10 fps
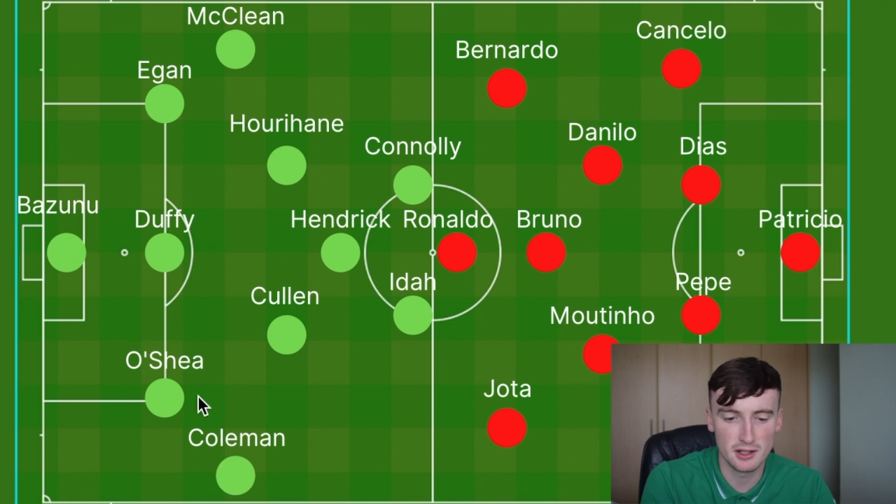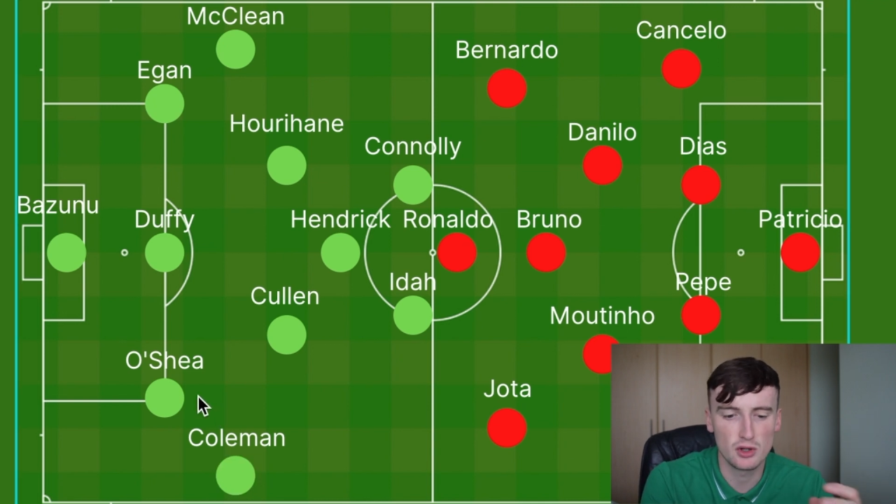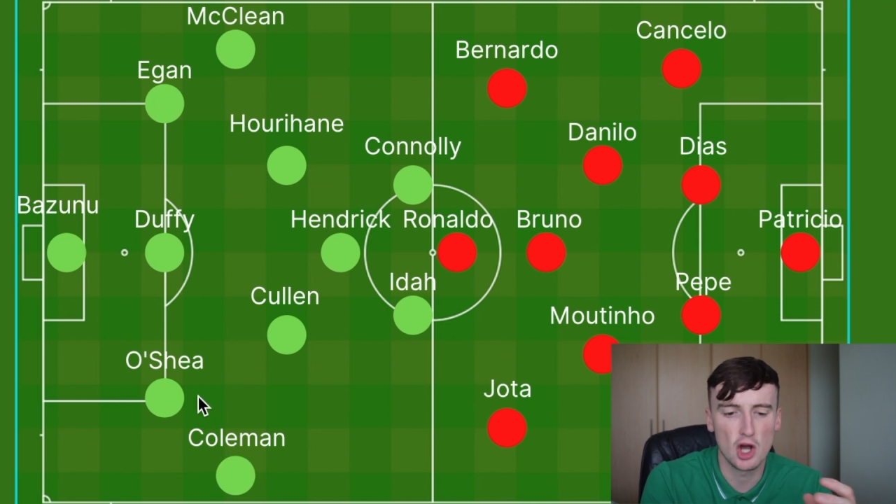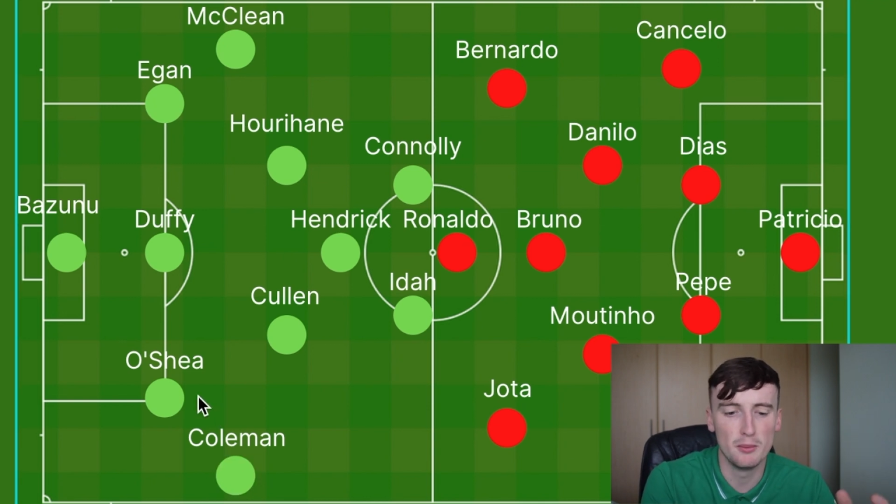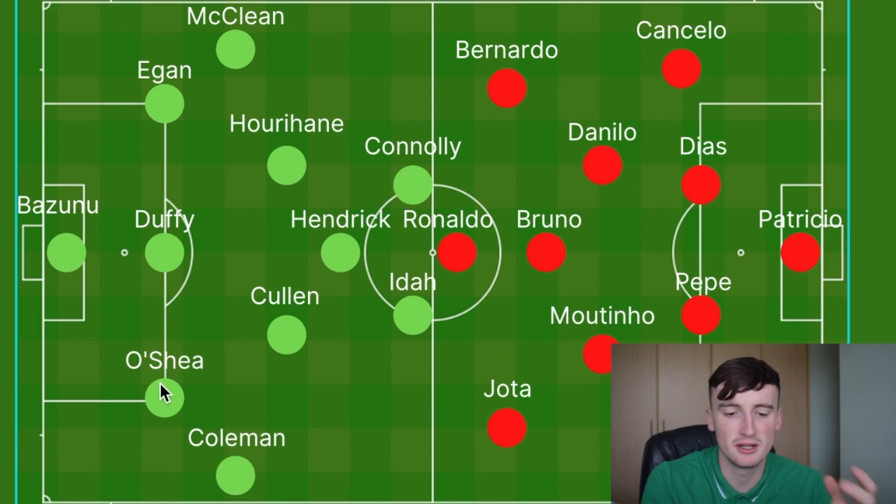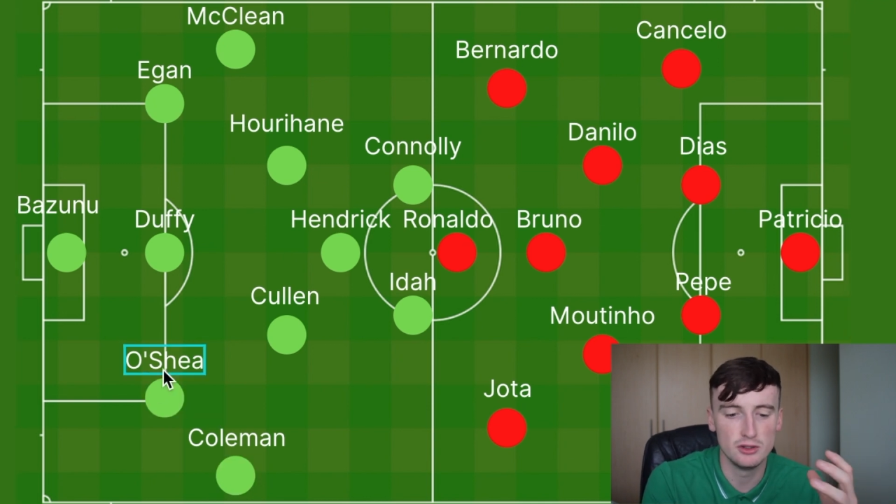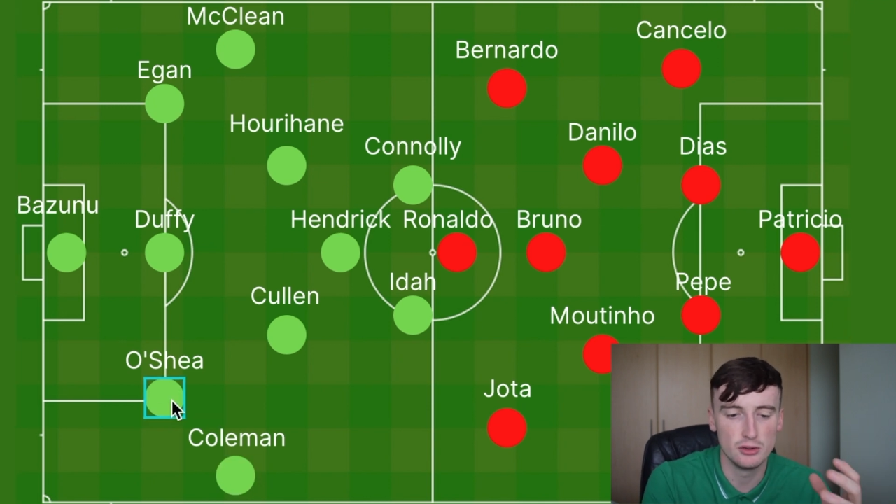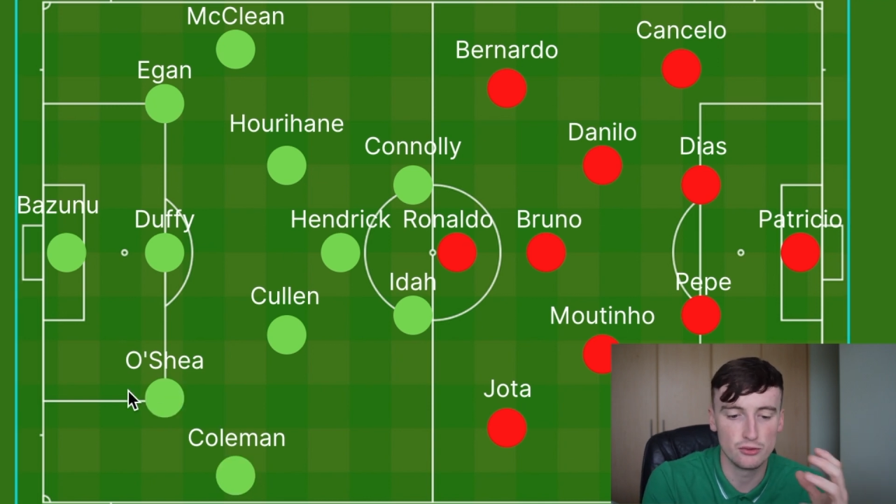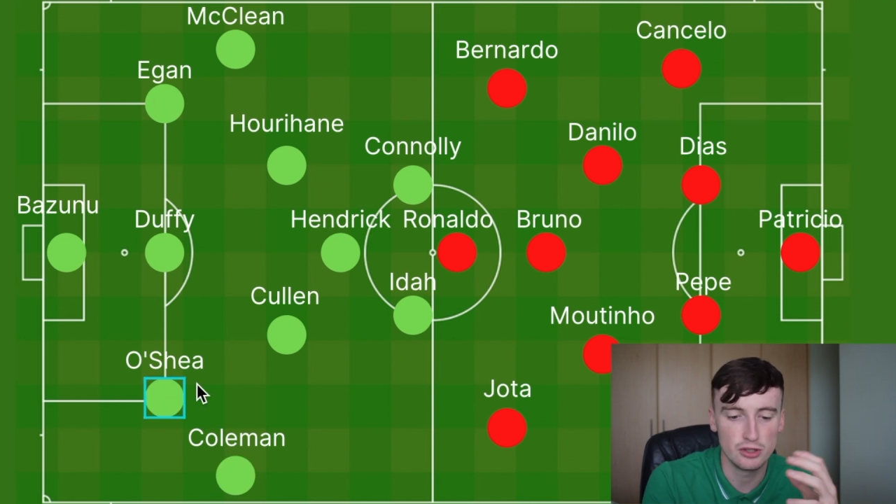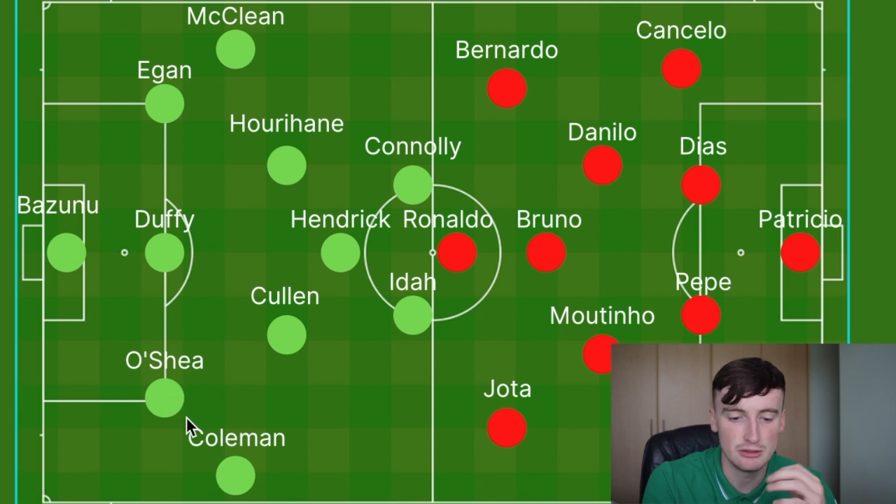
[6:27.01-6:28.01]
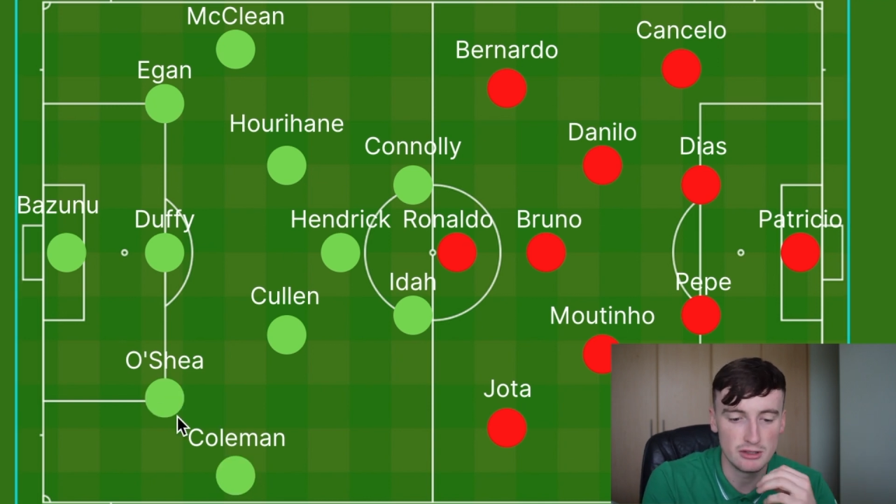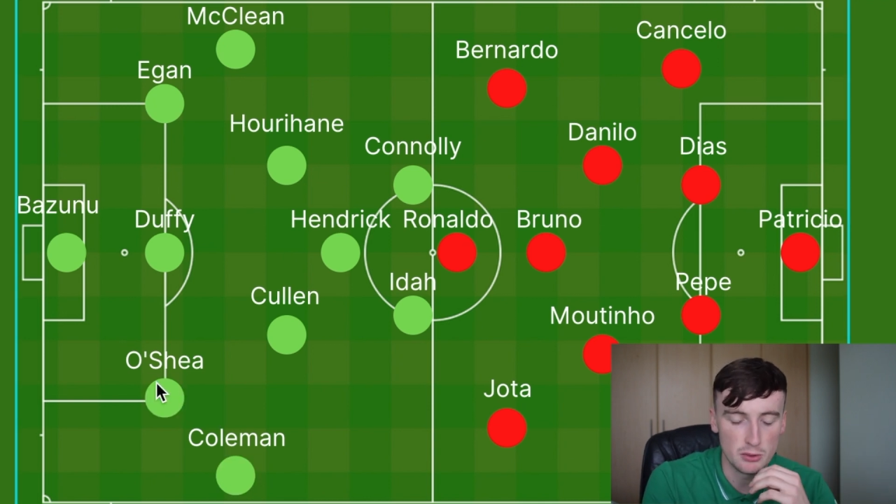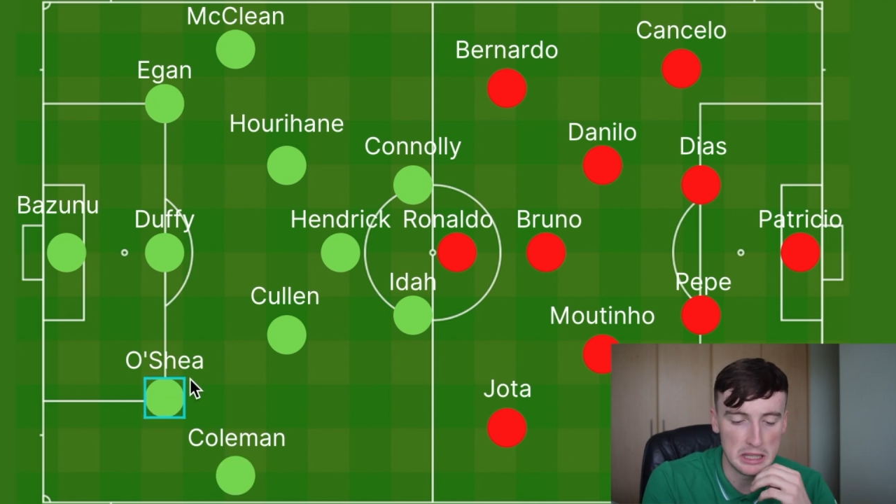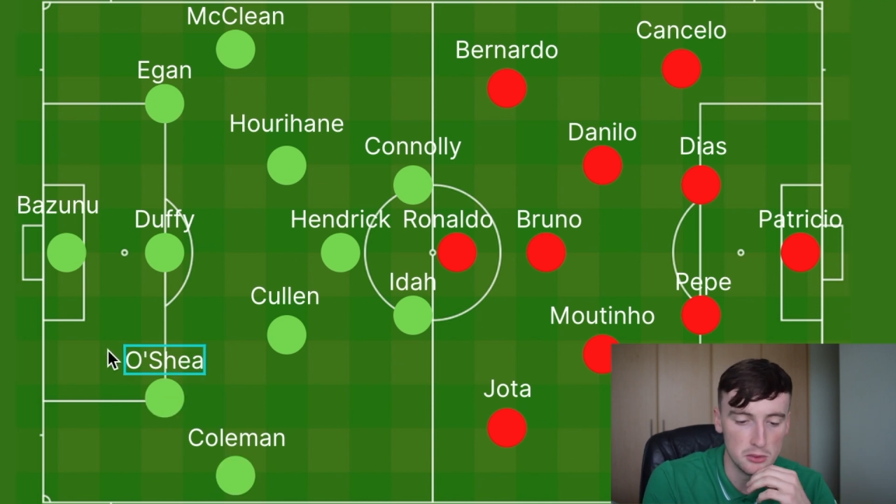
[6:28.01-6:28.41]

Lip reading: I know Coleman can do it really, really well,